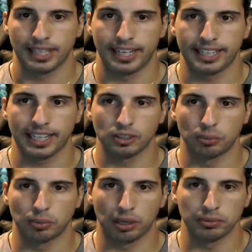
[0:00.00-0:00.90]
Ain't got no
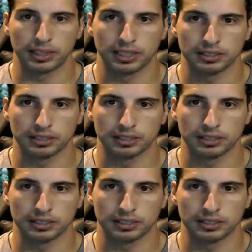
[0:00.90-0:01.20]
problem with this.